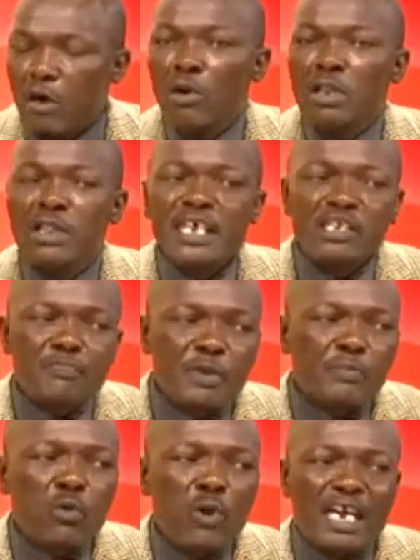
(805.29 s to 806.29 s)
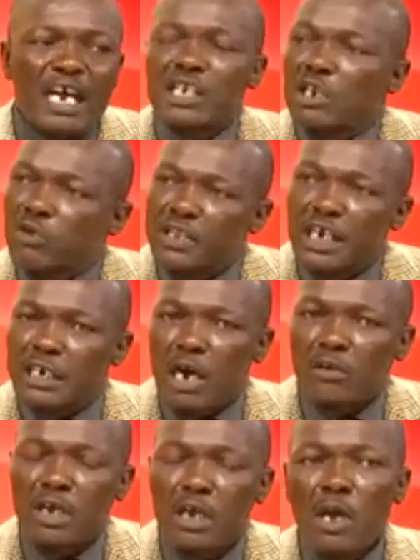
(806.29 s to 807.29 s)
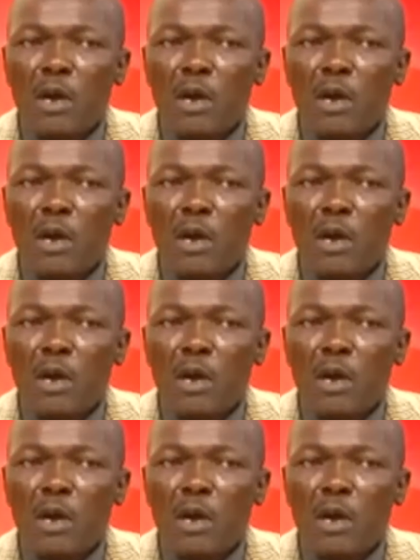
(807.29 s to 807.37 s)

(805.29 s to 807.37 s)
all these people who are actually on the ground.